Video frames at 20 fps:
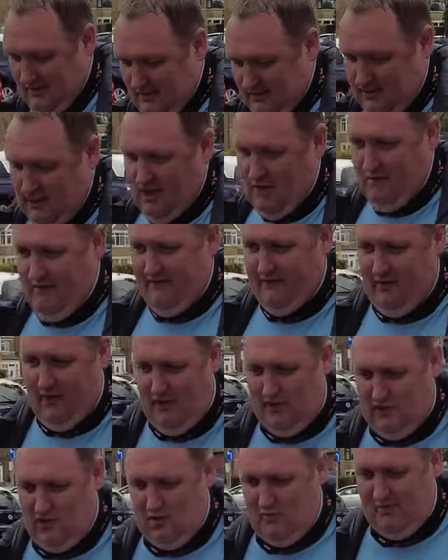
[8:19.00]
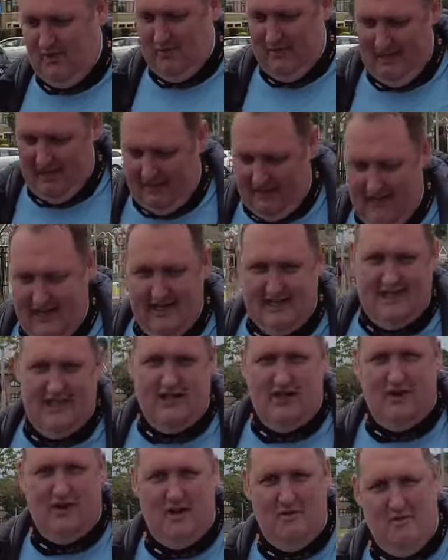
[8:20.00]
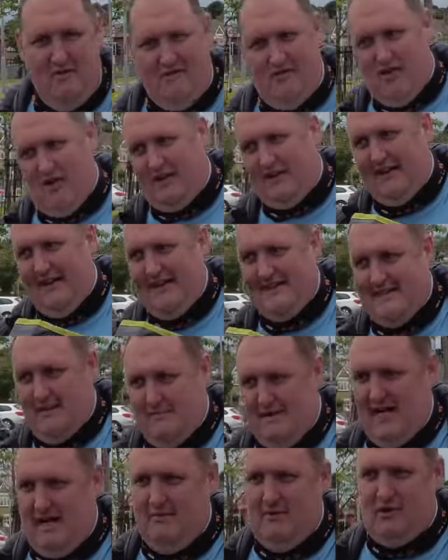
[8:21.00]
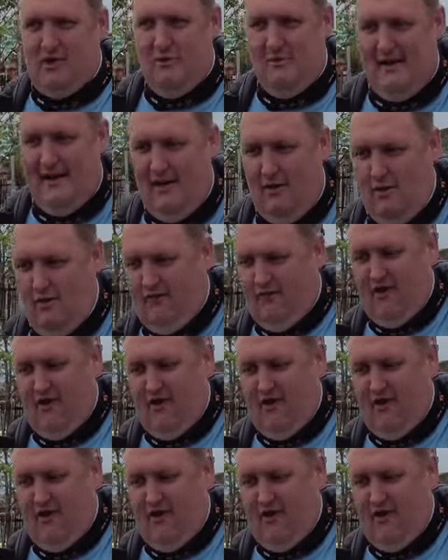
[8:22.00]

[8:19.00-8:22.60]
So we've got somebody with crazy dog and we've got crazy barber coming out.